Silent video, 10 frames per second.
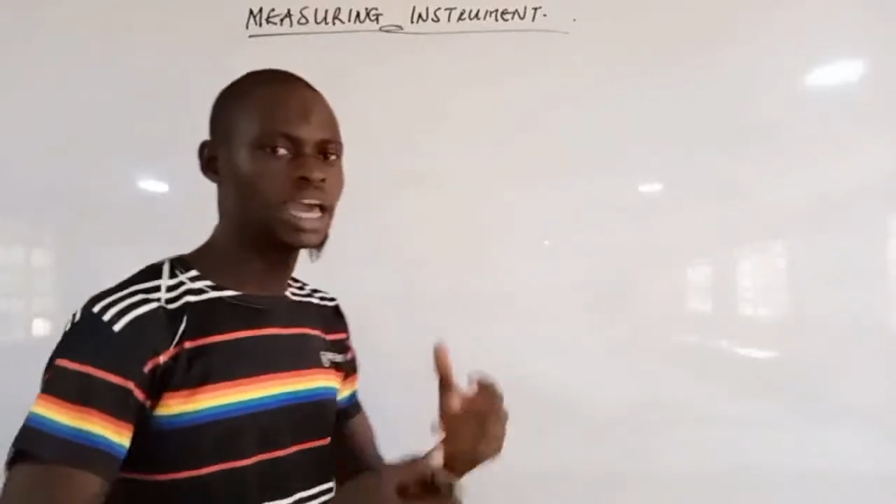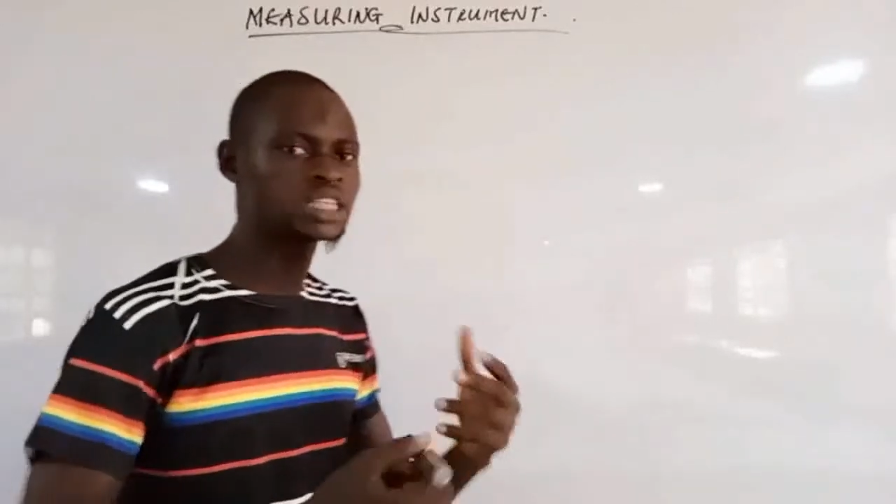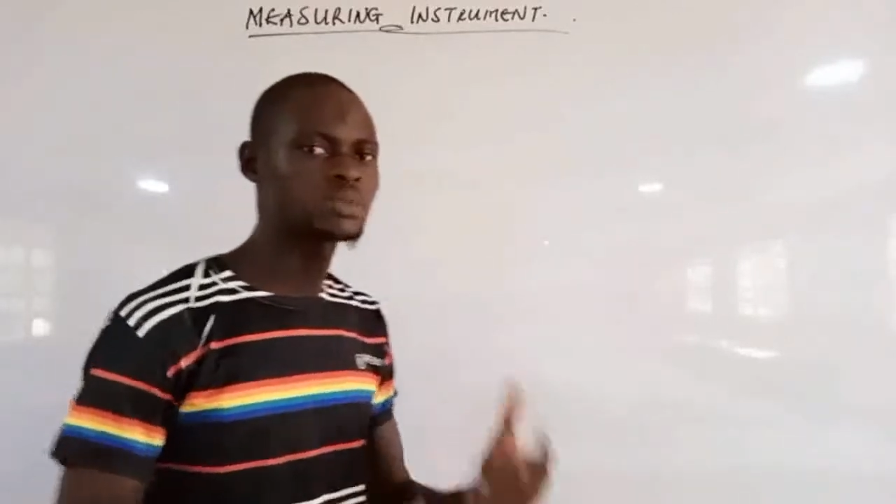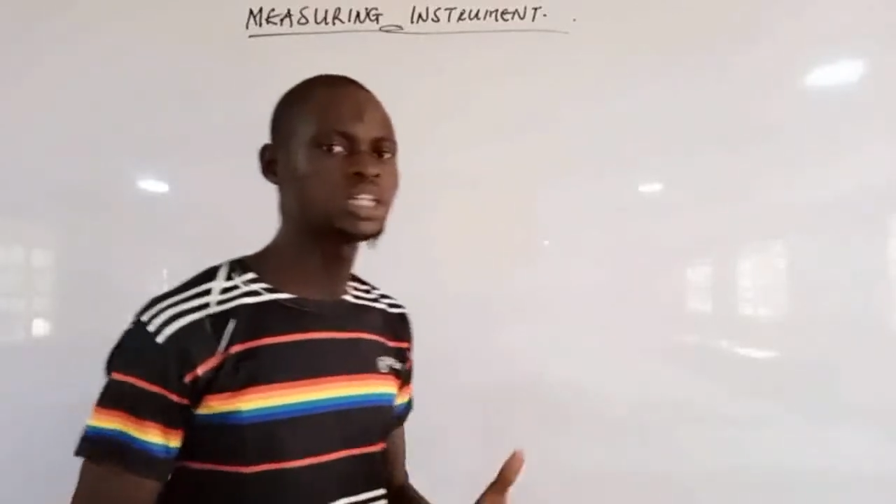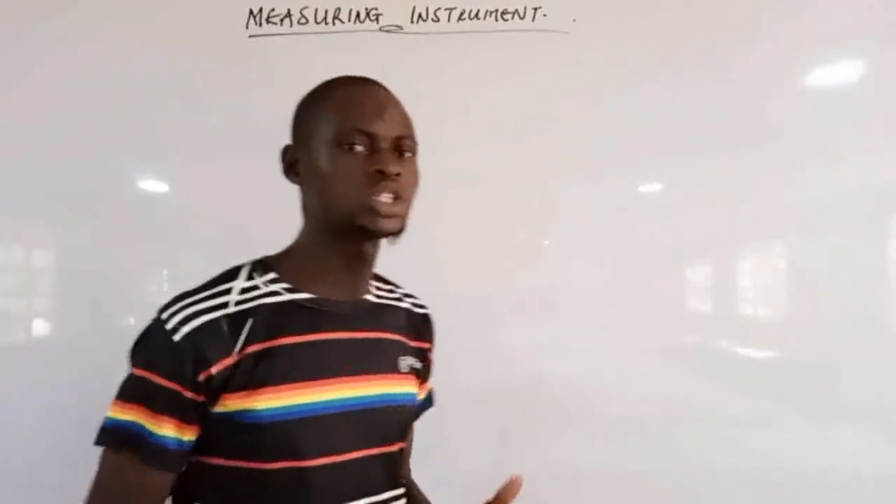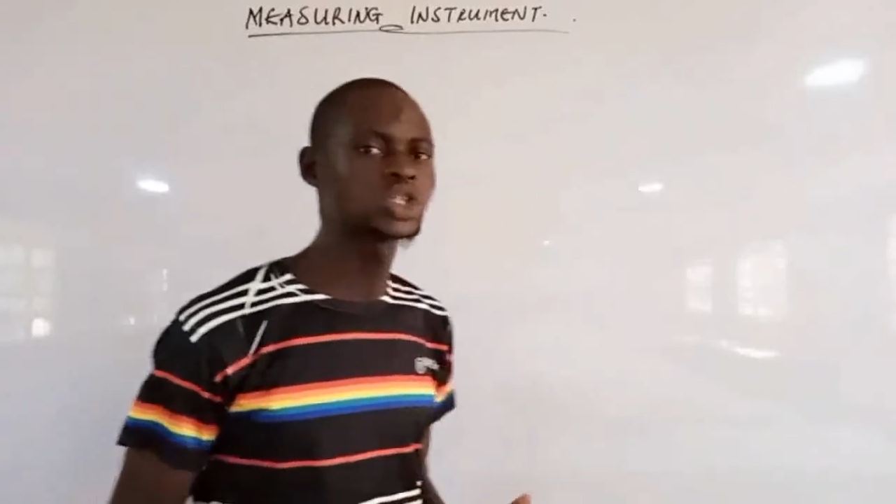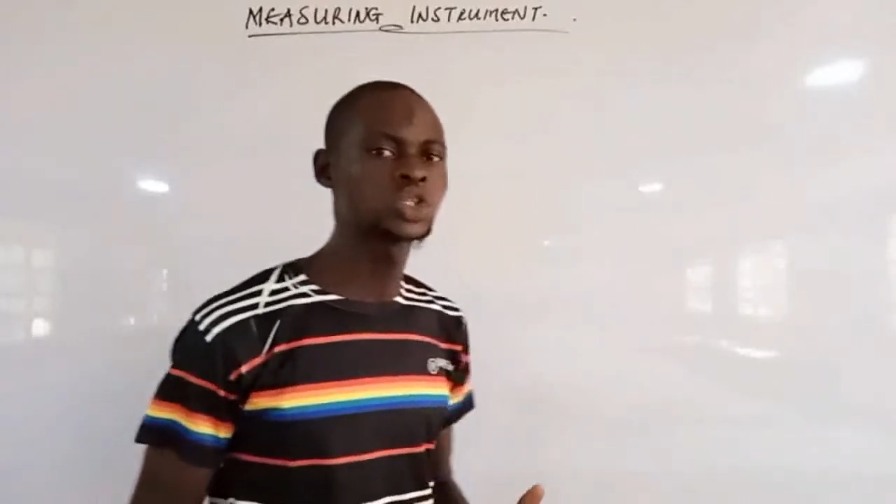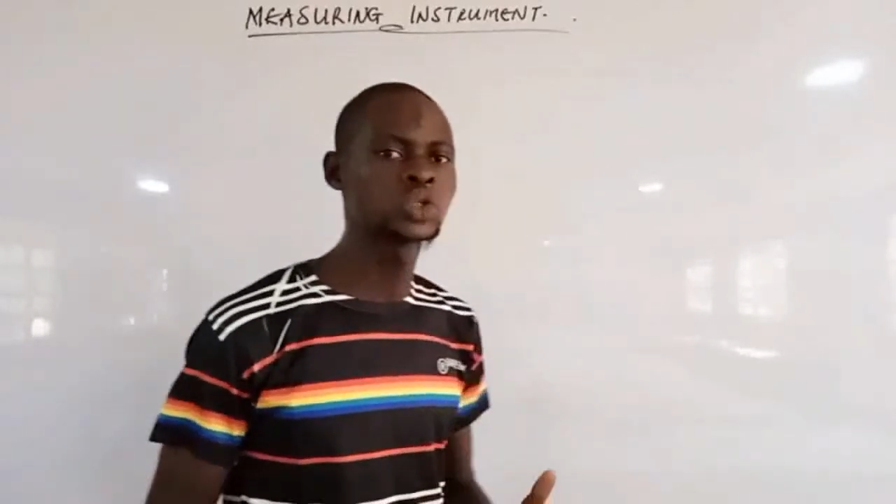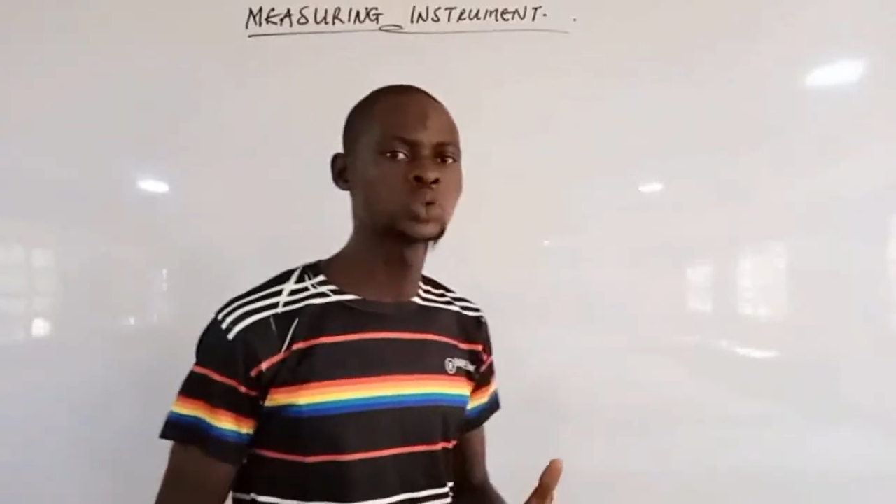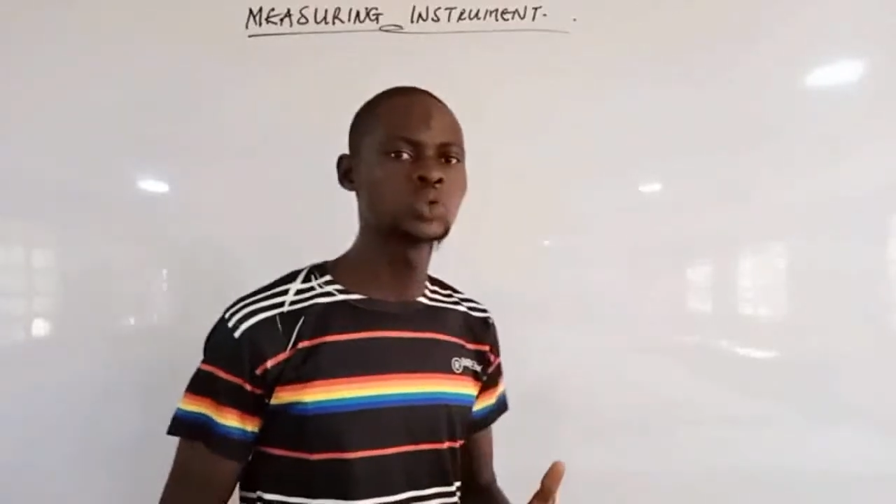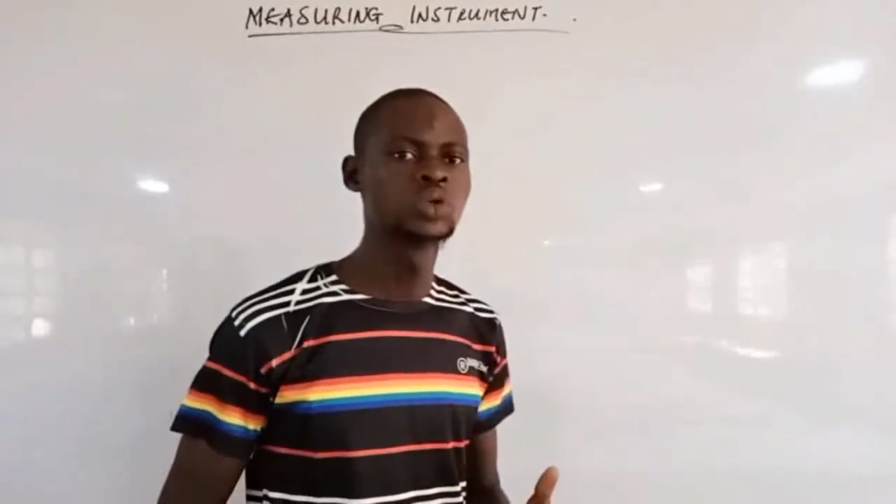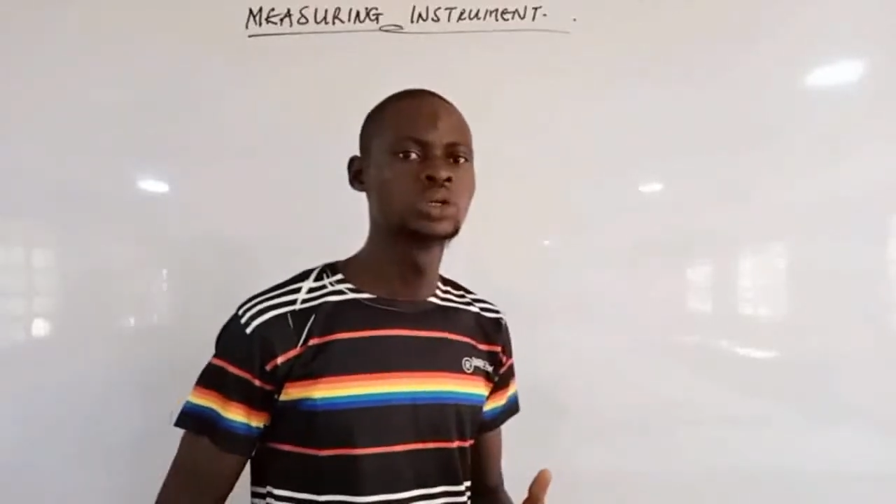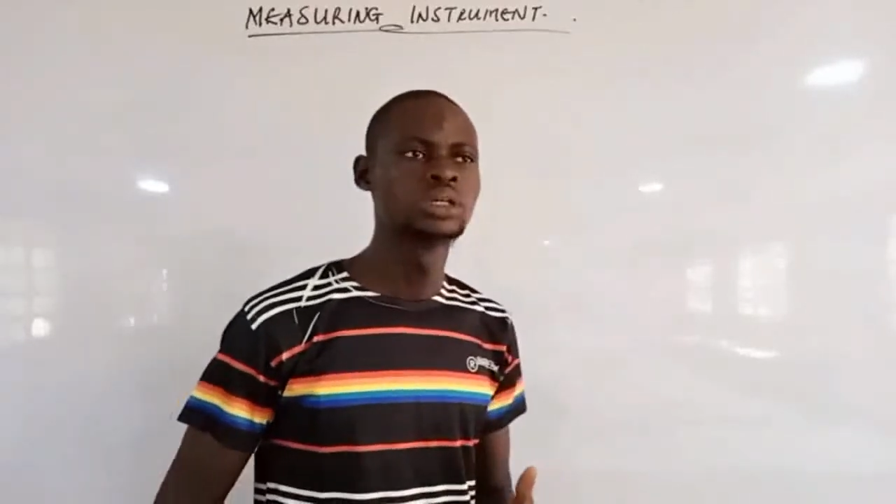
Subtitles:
explaining to you